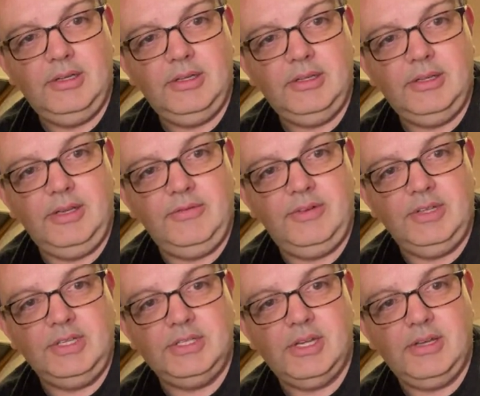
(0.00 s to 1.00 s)
then
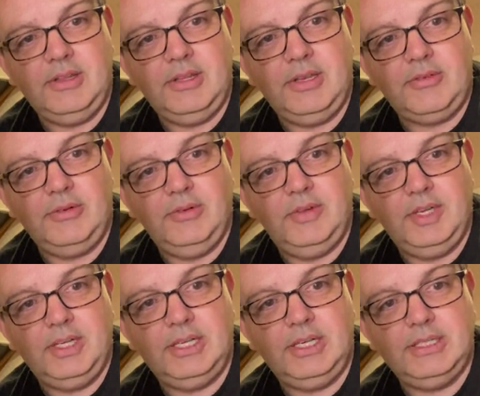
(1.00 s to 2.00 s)
Philly J, then Thrawn, then
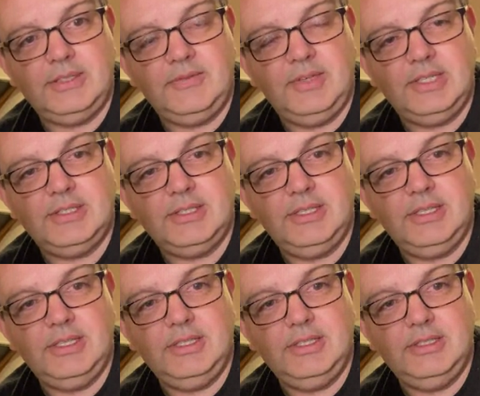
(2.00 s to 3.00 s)
Dean SMS,
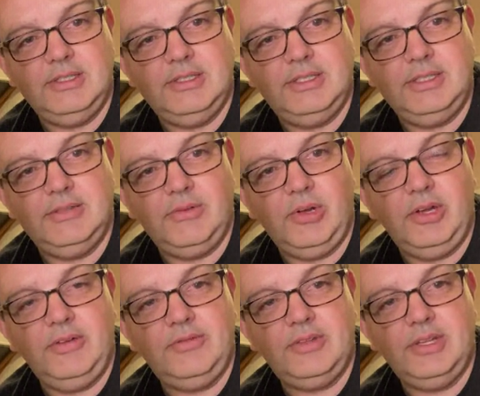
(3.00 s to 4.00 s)
then Ginny
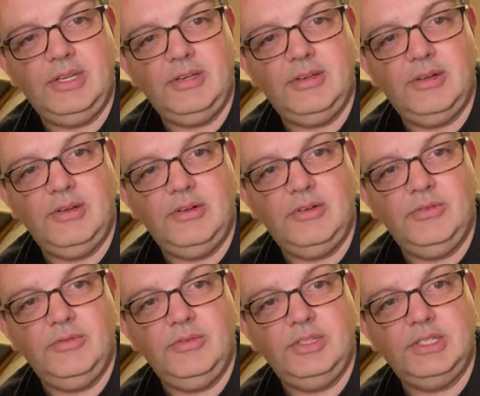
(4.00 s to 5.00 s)
arrived, then
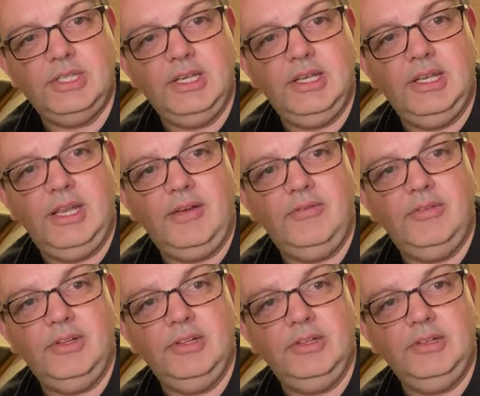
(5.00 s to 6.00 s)
Richard
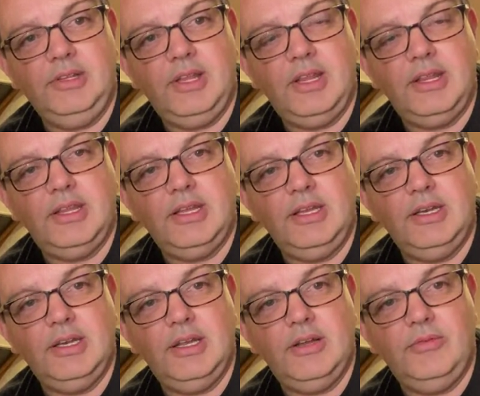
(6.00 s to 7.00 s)
Lavelle, then
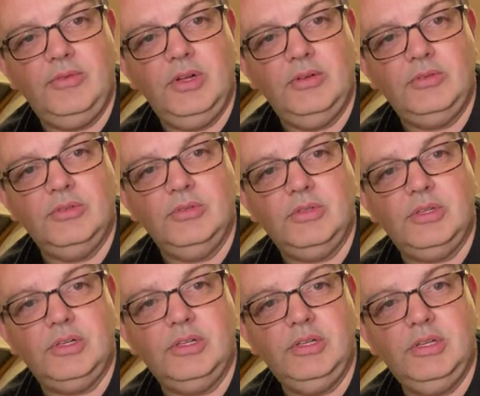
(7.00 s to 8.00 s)
Relgook,
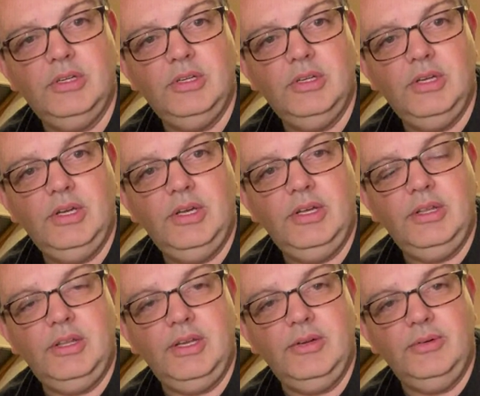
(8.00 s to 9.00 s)

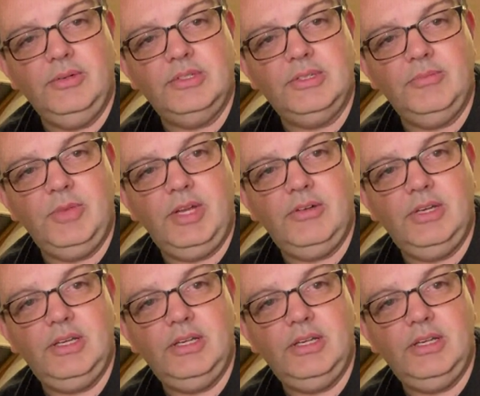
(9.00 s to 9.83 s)
then Orson.